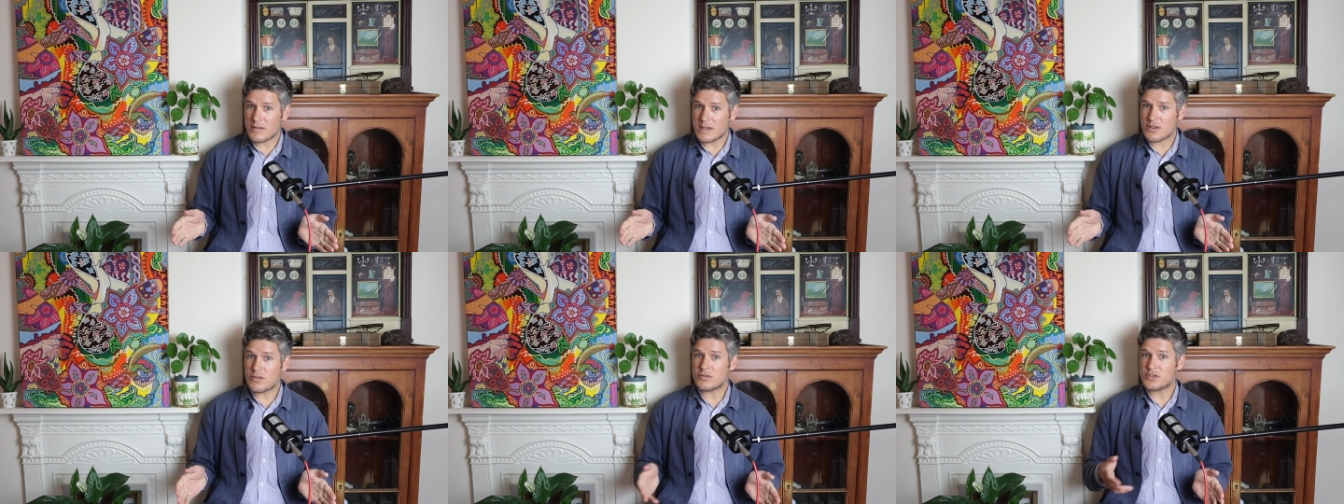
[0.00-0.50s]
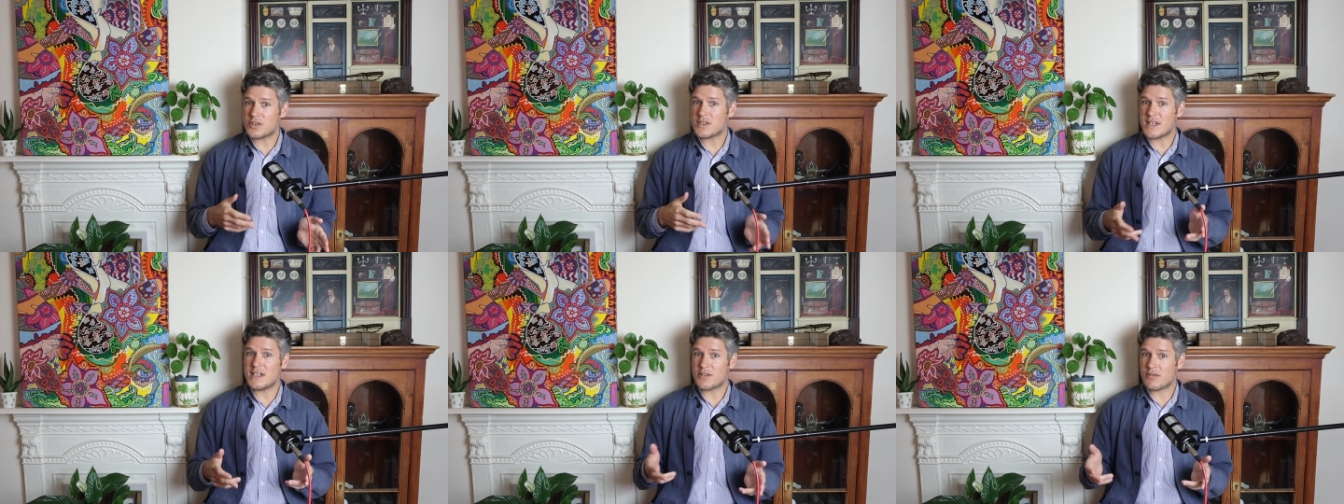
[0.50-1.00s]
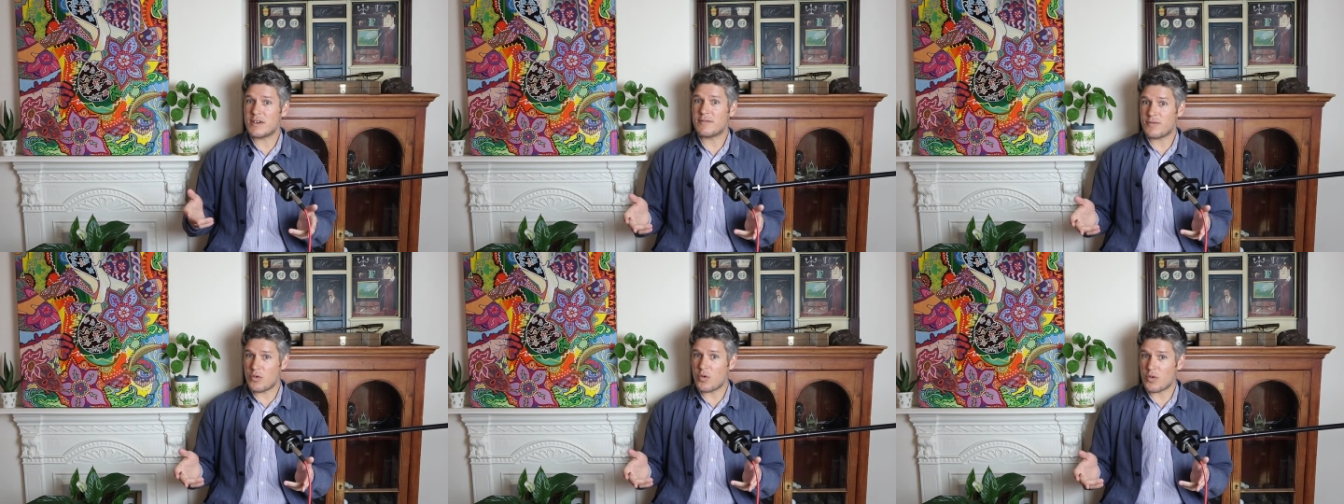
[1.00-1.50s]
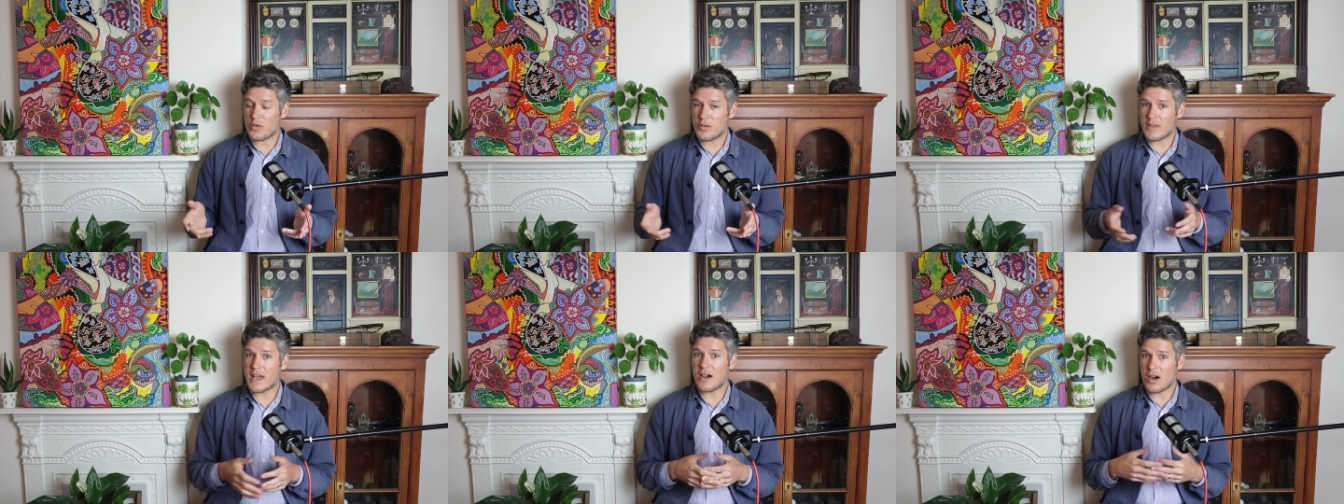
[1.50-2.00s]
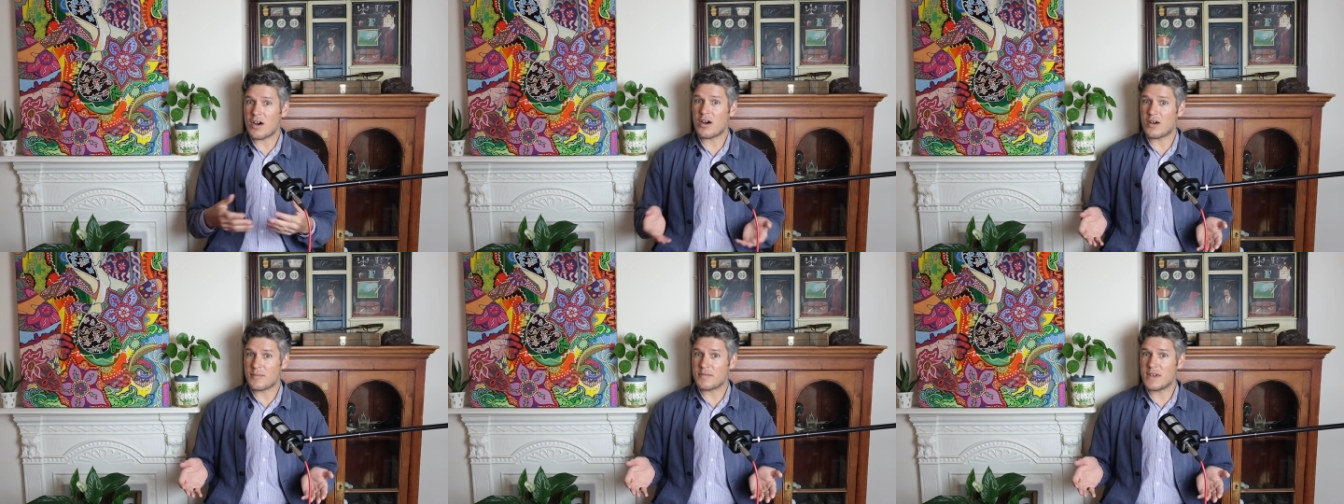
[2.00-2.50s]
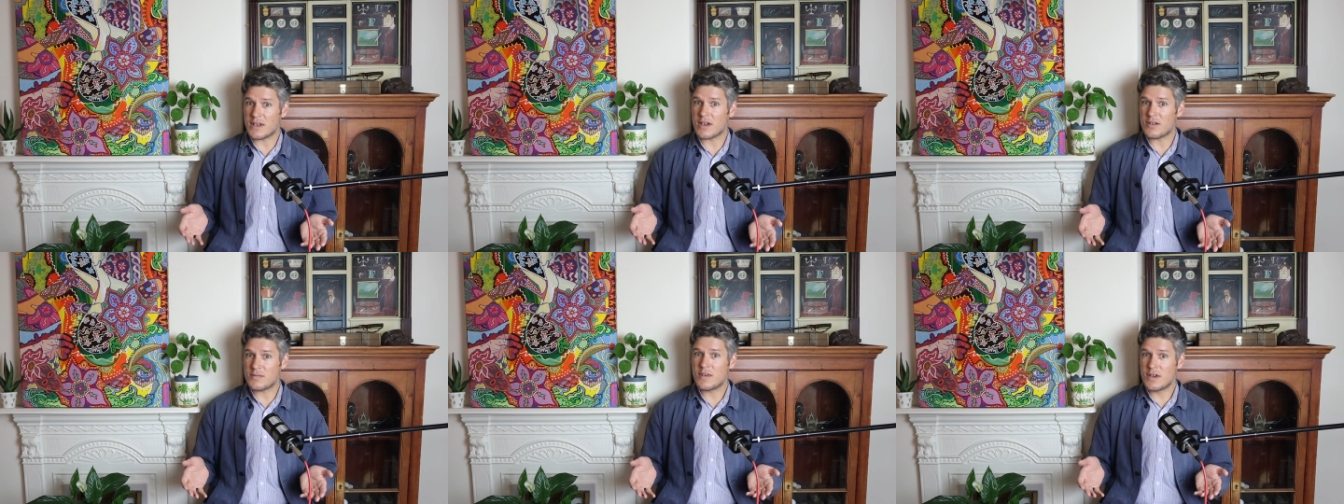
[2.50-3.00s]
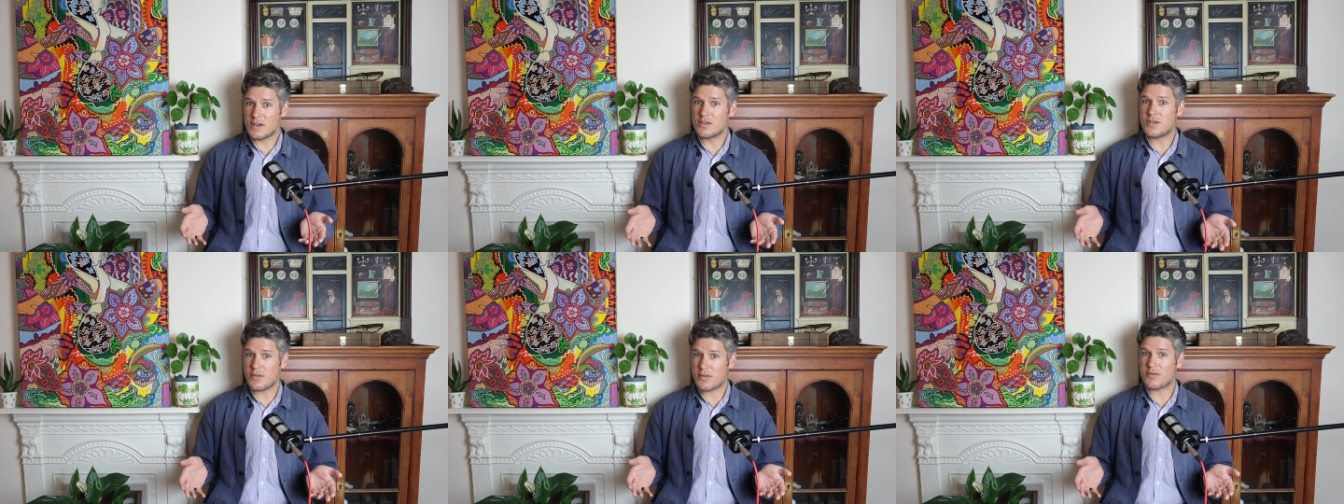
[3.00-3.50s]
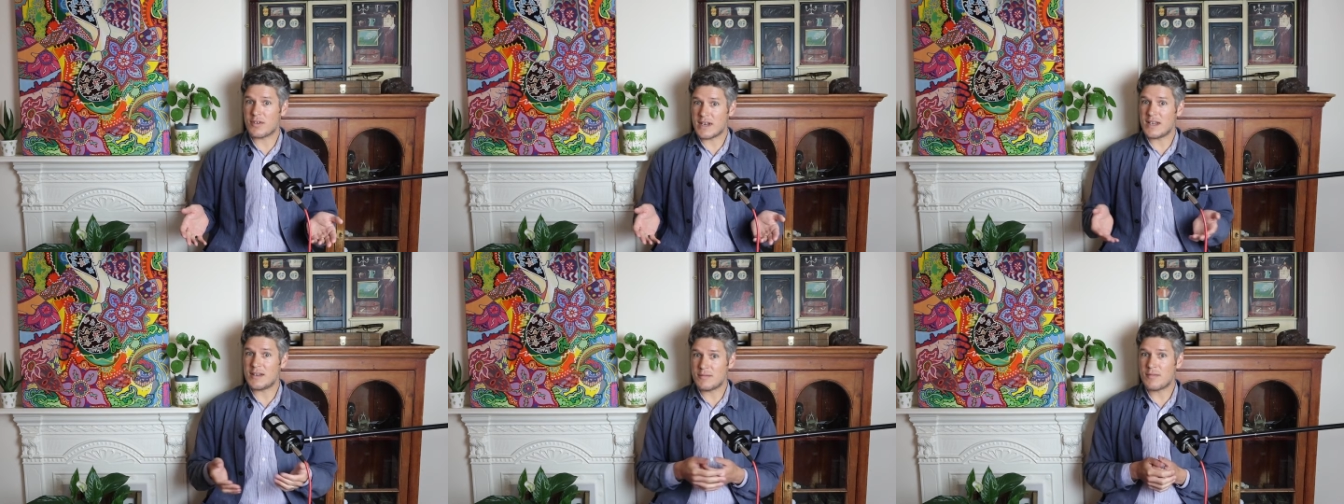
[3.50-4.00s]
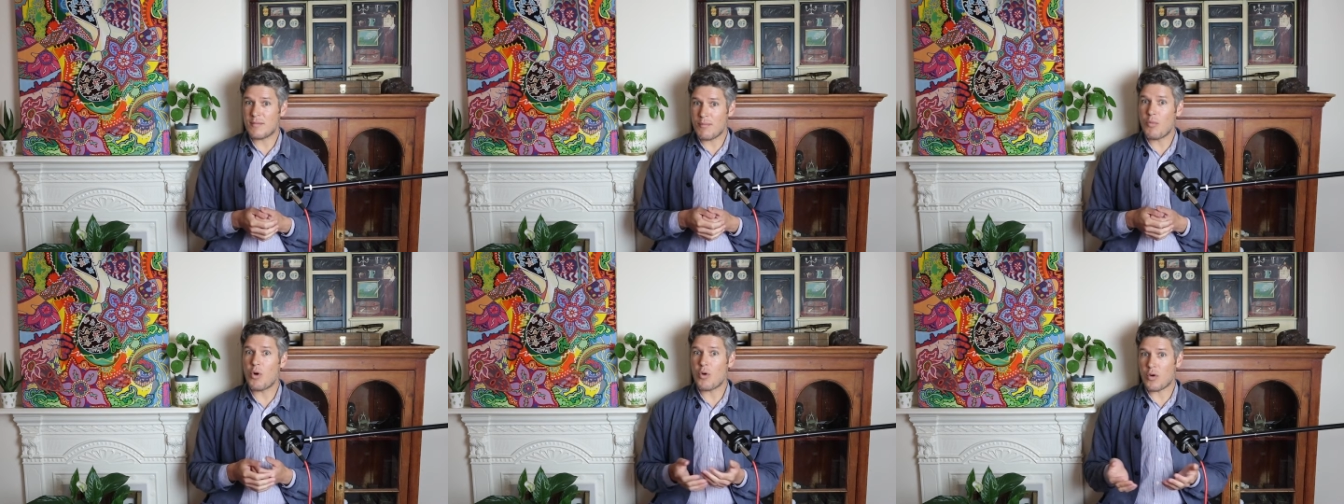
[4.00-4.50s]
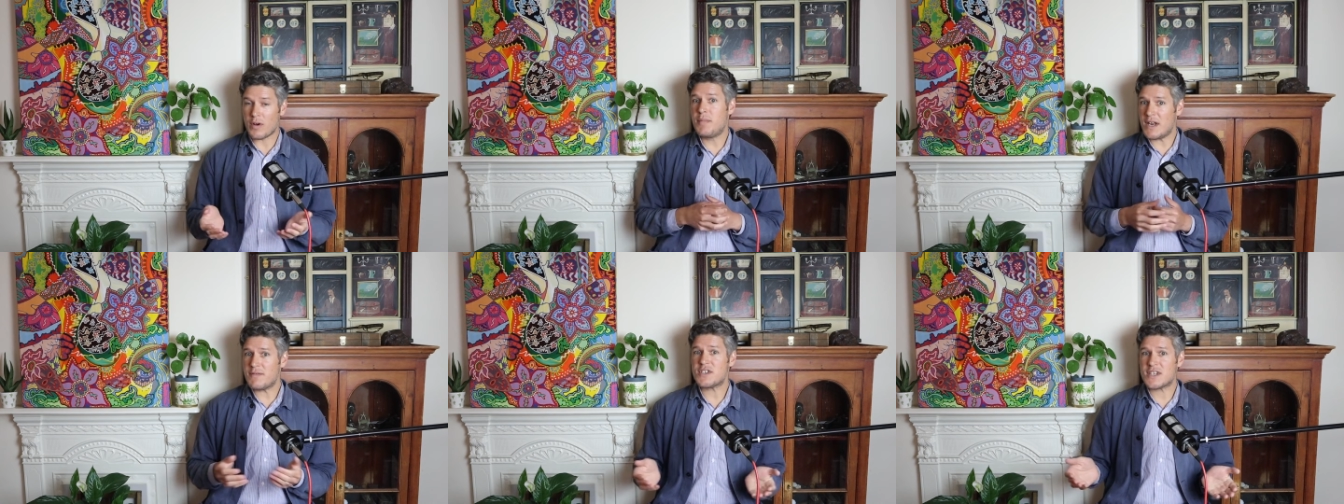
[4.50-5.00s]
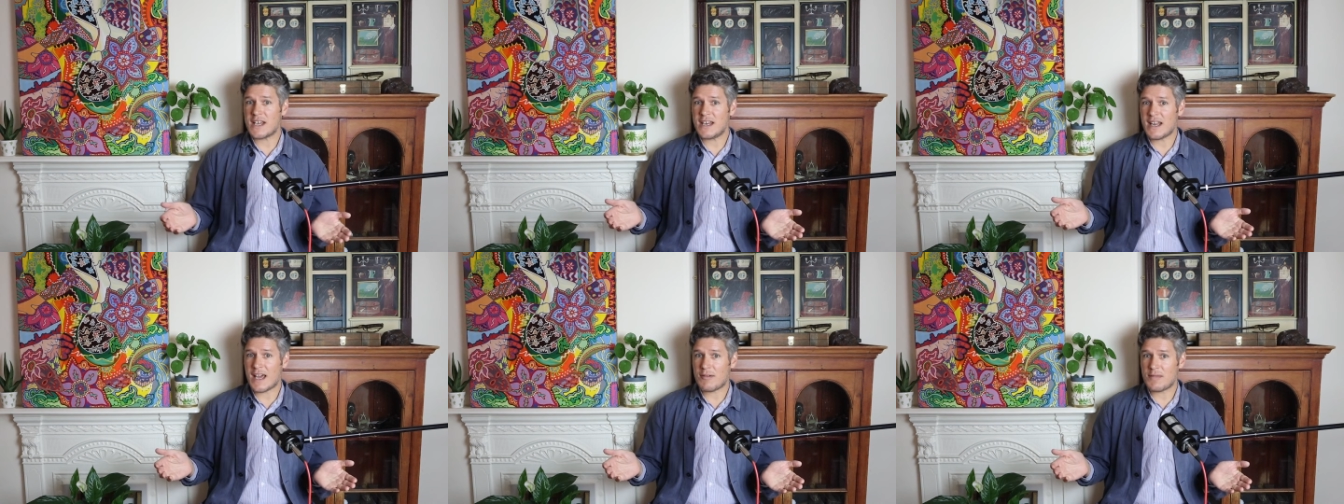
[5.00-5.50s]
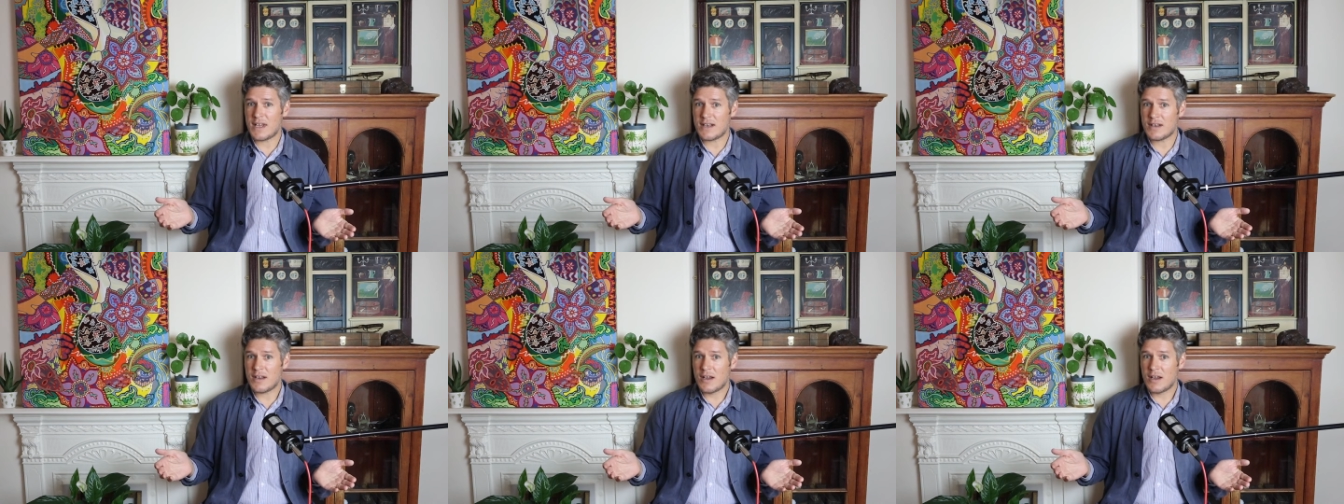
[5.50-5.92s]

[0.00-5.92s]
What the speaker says: There's not just these 3 or 4, there are, 2 or 3 more. Bit of a scene happening,